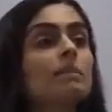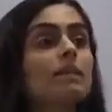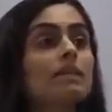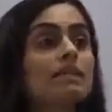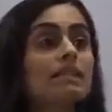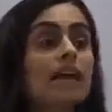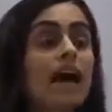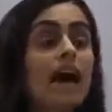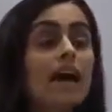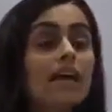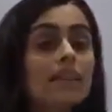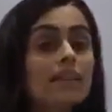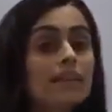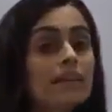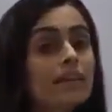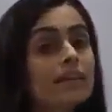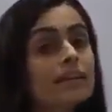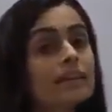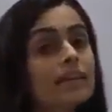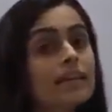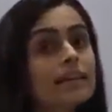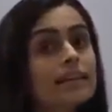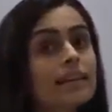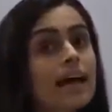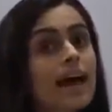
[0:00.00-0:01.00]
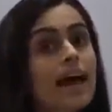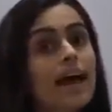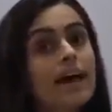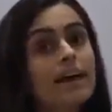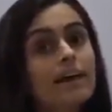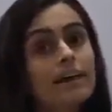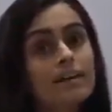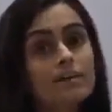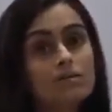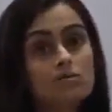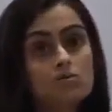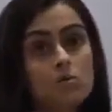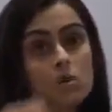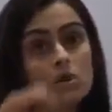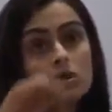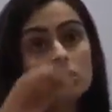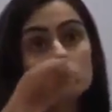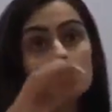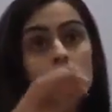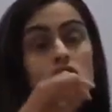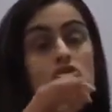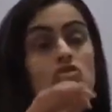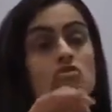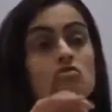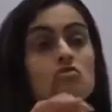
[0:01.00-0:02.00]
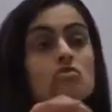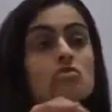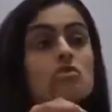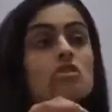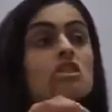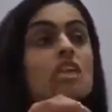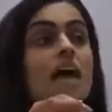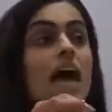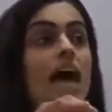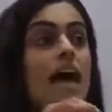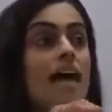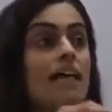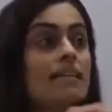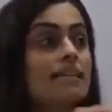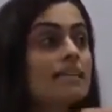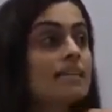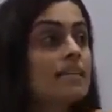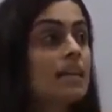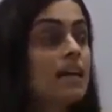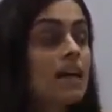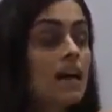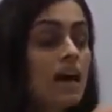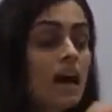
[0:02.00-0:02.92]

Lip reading: because I think that that is what is used as